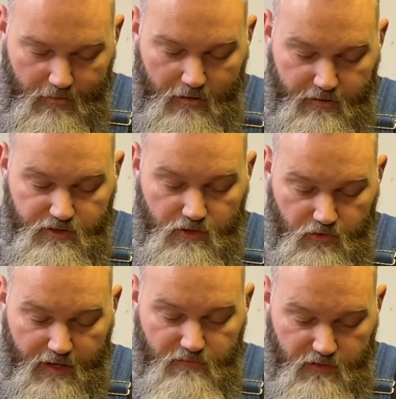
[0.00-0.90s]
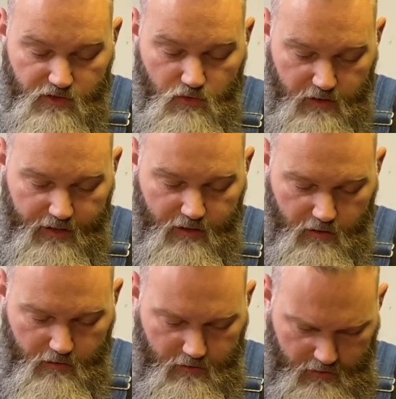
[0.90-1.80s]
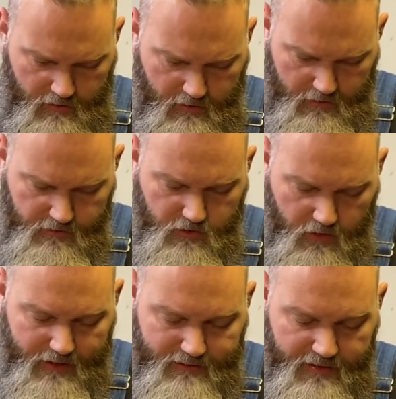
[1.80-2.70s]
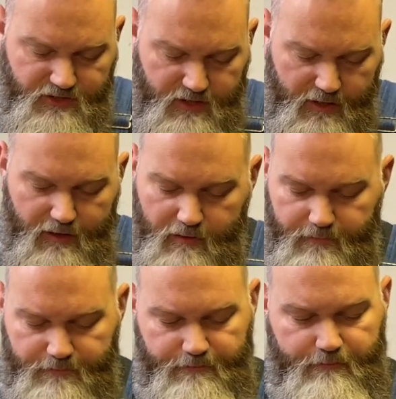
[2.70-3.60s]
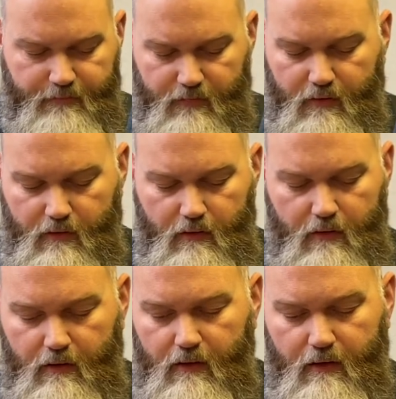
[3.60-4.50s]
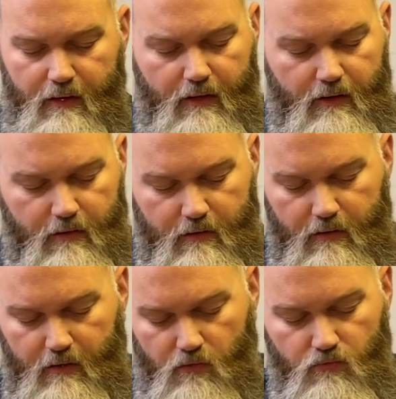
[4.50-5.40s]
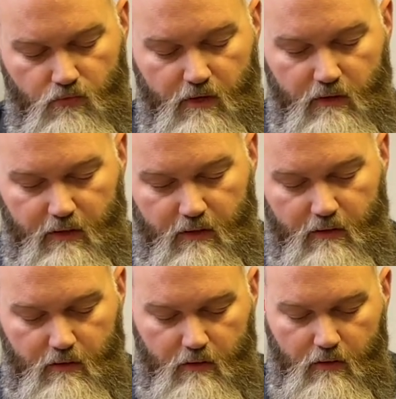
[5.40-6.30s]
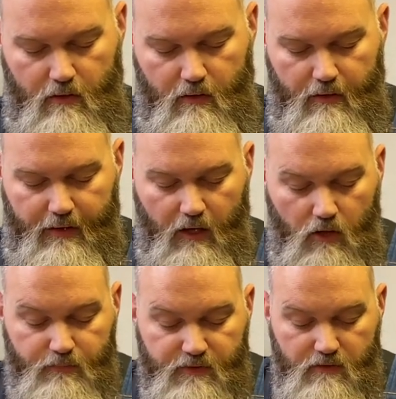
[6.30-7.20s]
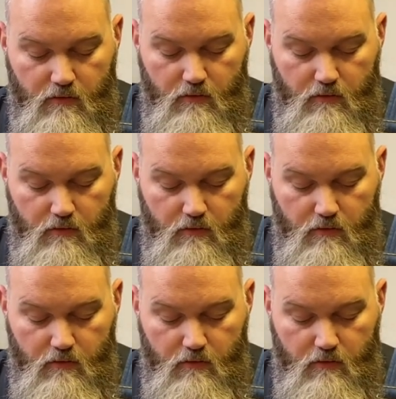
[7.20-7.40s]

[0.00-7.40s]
It's a great visual aid, it's a great teaching aid, and it really helps.